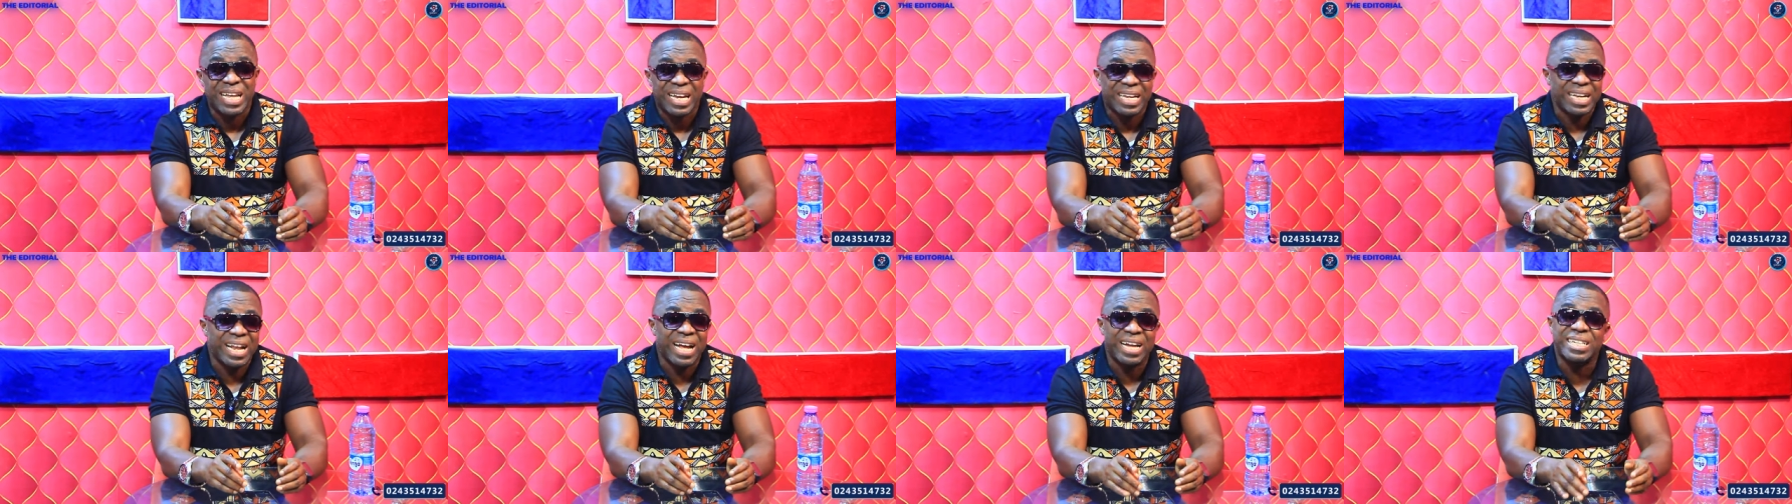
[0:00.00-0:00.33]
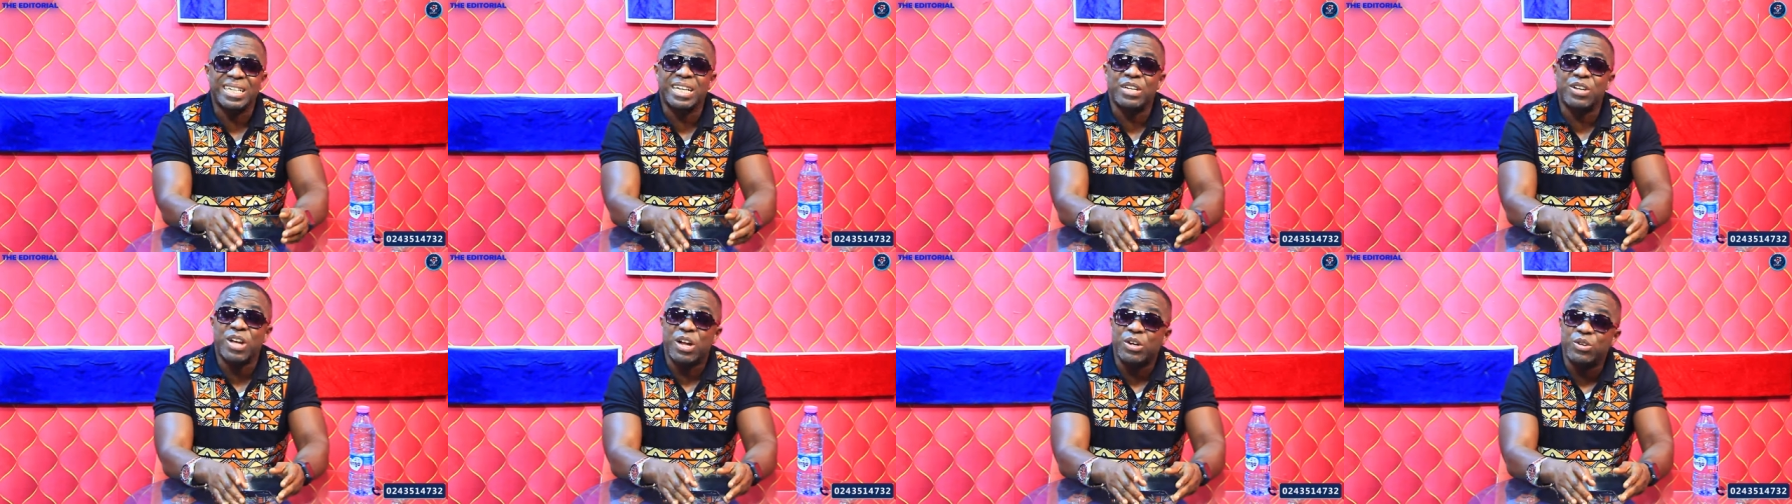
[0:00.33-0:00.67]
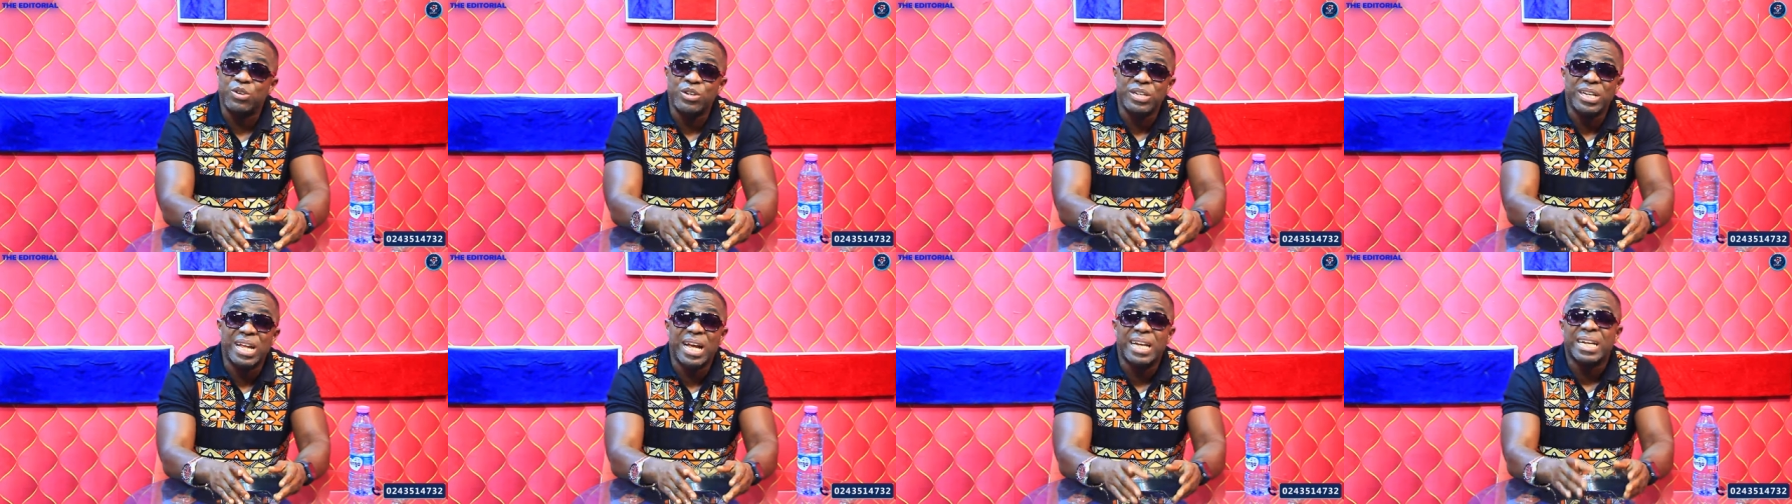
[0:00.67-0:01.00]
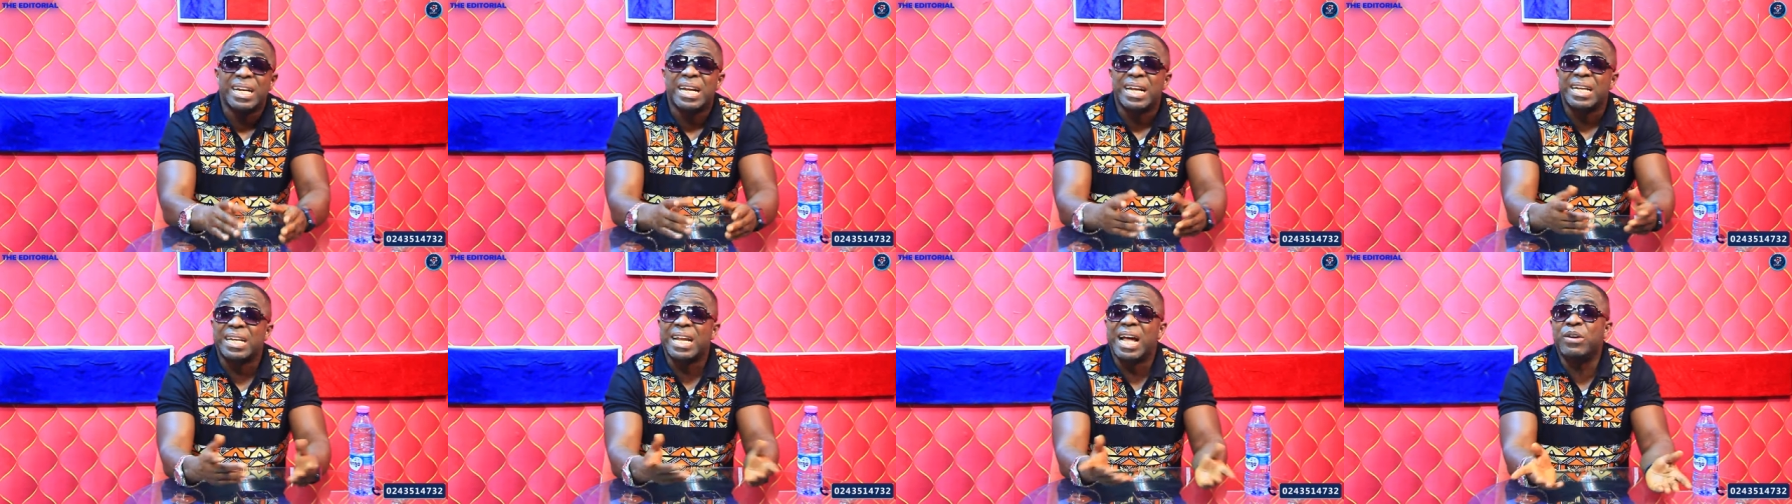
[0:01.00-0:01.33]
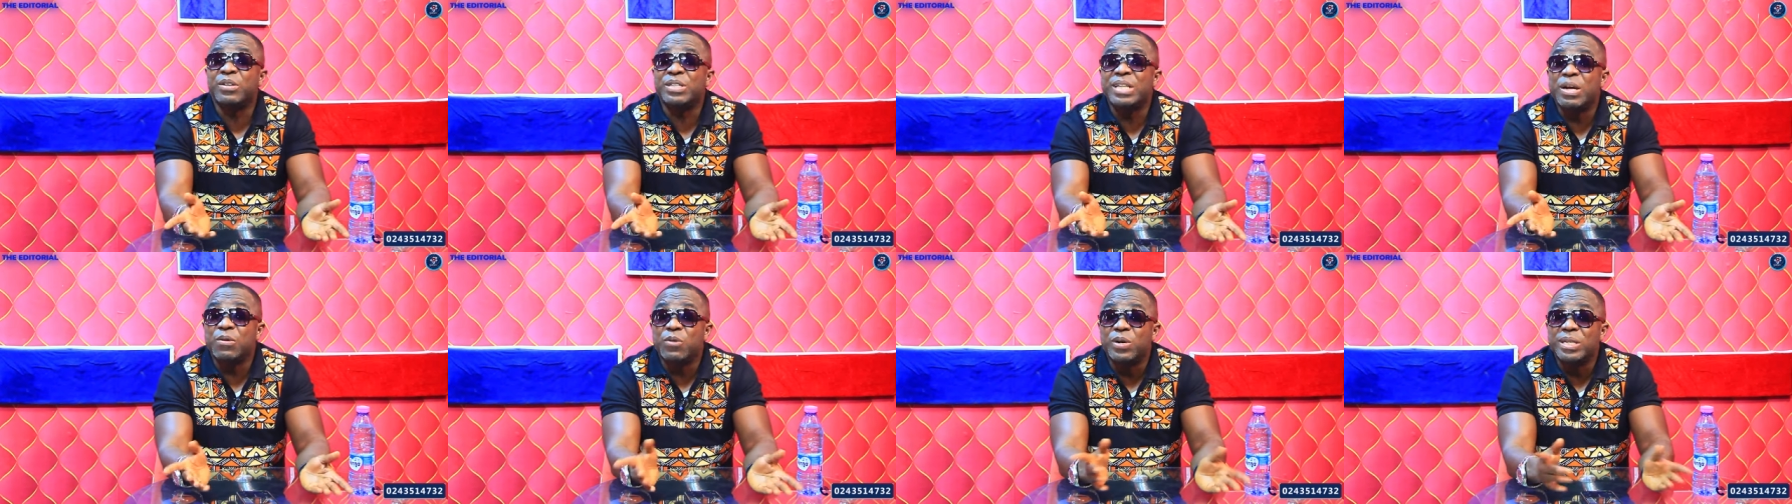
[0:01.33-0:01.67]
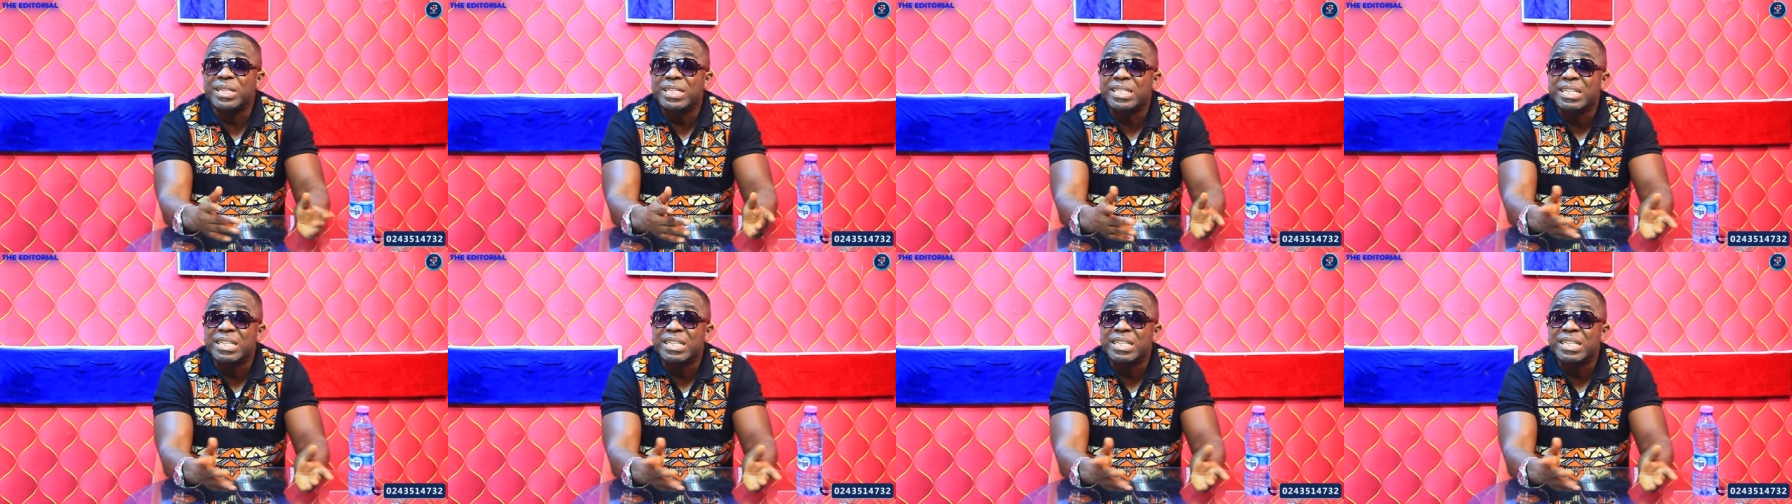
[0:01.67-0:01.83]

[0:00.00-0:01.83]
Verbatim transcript: Now there you are doing that. Now there, what